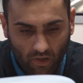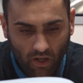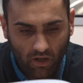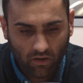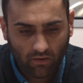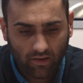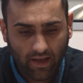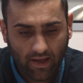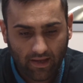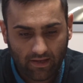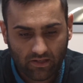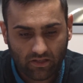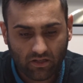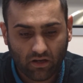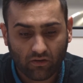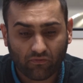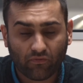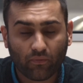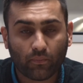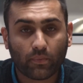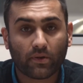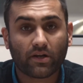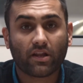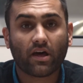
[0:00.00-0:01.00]
Okay, so
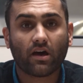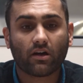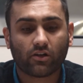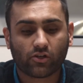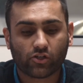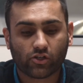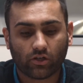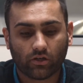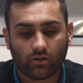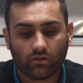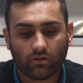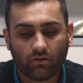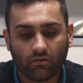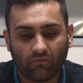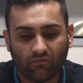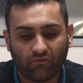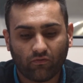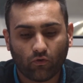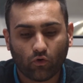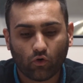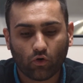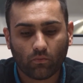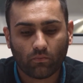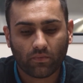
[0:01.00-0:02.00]
for production,
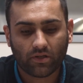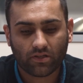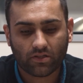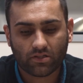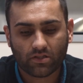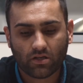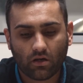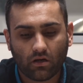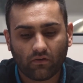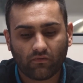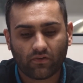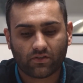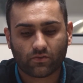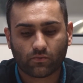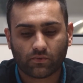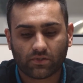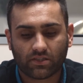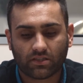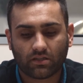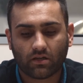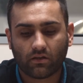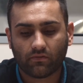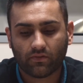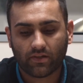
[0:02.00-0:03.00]
Vortman Service
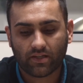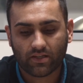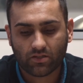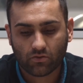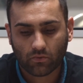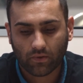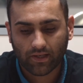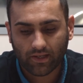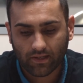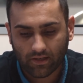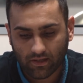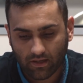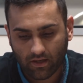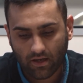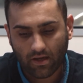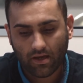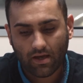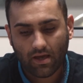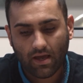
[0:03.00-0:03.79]
was done this week.